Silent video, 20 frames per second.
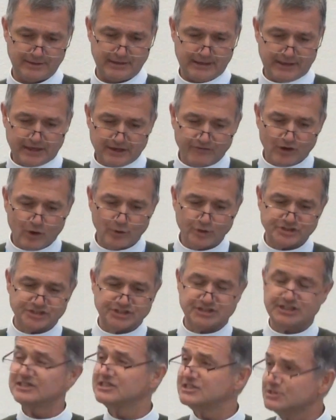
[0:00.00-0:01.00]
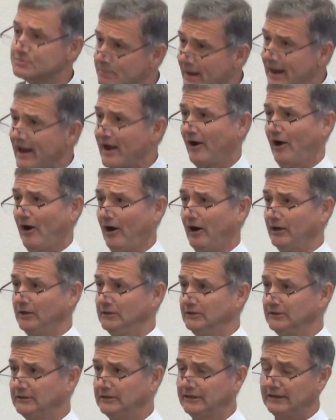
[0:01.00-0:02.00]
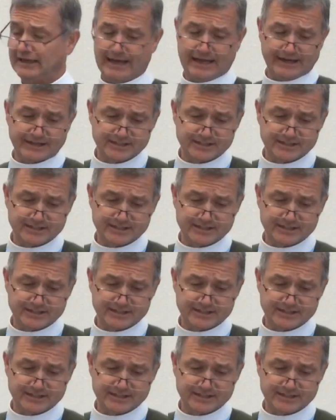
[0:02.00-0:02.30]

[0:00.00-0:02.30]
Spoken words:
It evokes despair at